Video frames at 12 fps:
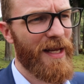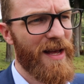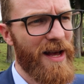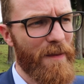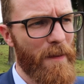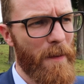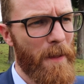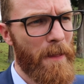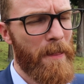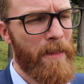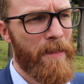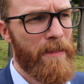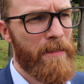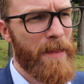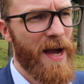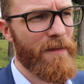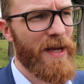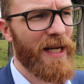Um,
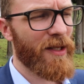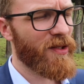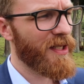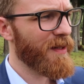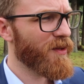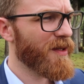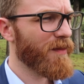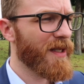I mean, it seems to